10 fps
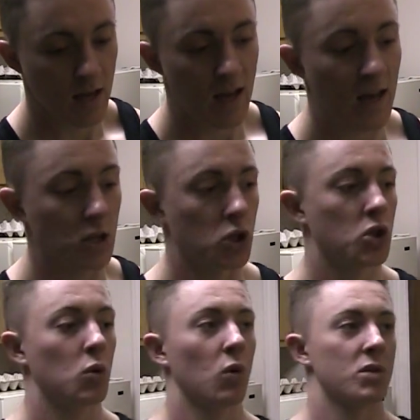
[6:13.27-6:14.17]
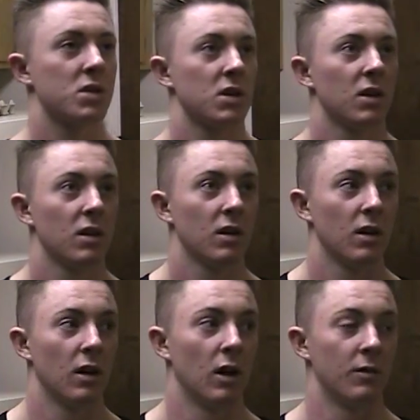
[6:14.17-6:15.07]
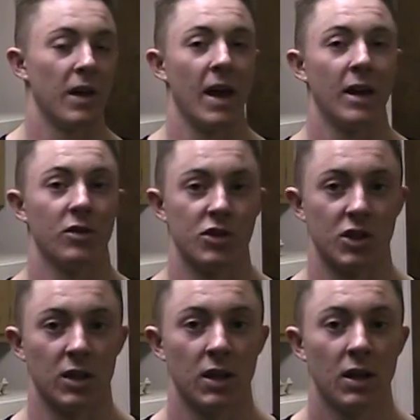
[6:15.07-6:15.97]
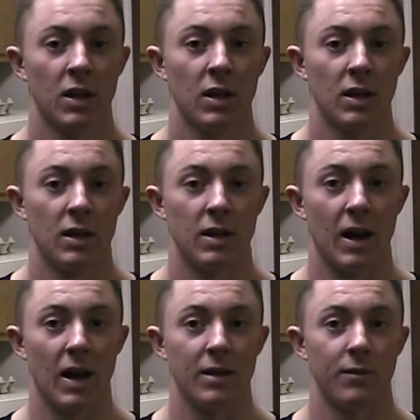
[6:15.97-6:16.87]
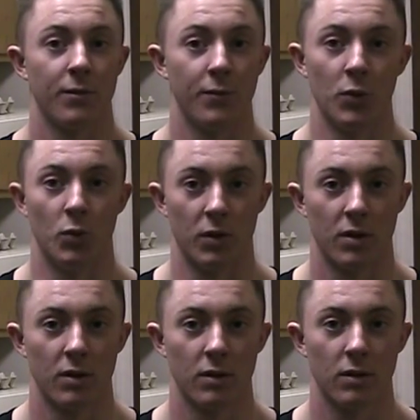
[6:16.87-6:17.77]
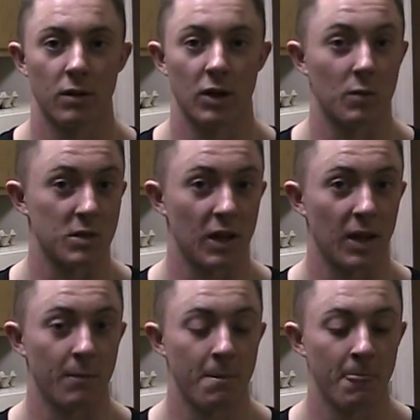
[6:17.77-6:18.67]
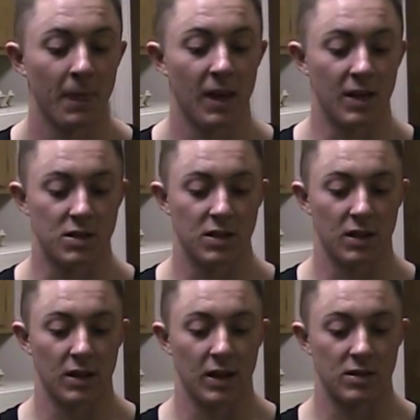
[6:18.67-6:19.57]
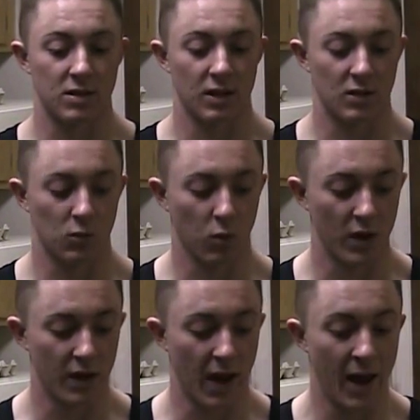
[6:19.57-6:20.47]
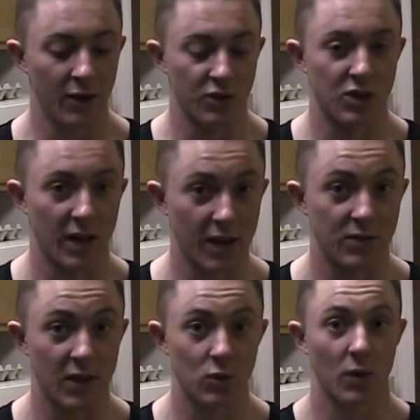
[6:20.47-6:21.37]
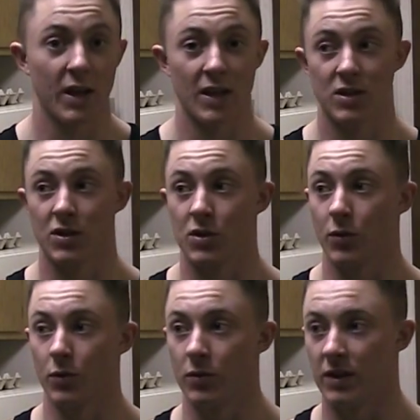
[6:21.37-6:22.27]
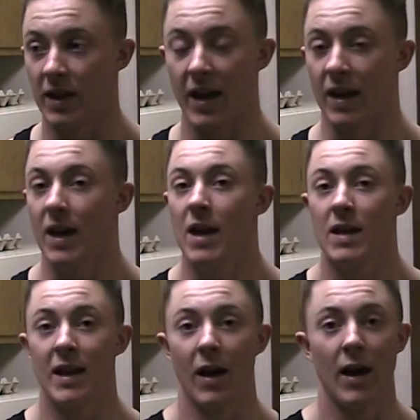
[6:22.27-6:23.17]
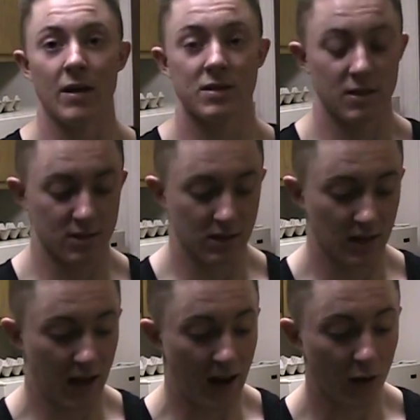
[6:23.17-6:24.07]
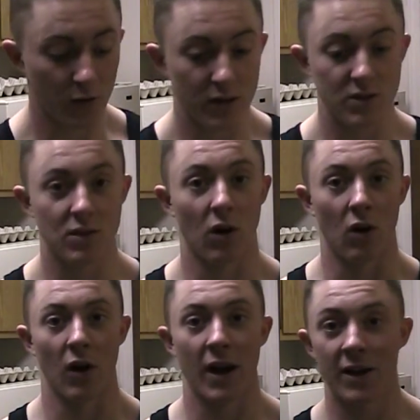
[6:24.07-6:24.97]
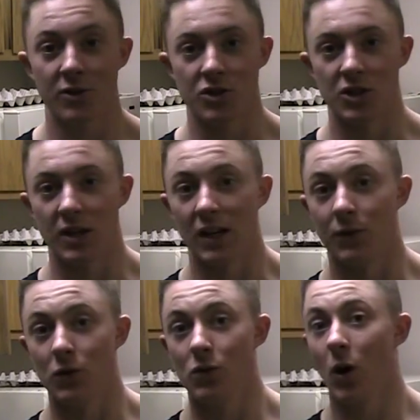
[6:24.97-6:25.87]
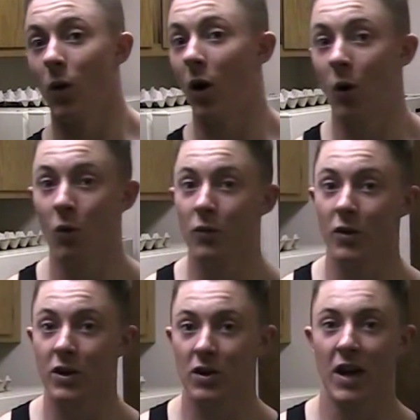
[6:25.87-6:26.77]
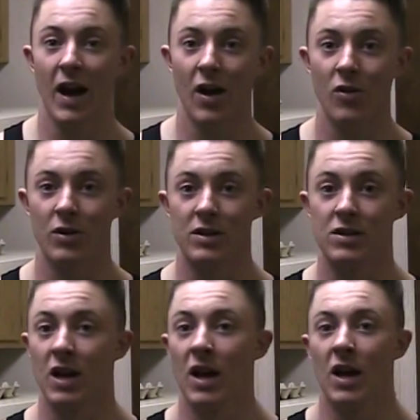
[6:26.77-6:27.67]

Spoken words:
a source of energy, not food. You know what I'm saying? It's what energizes. That's what gets us through the day. Now, since calories are energy, if you go over your calories,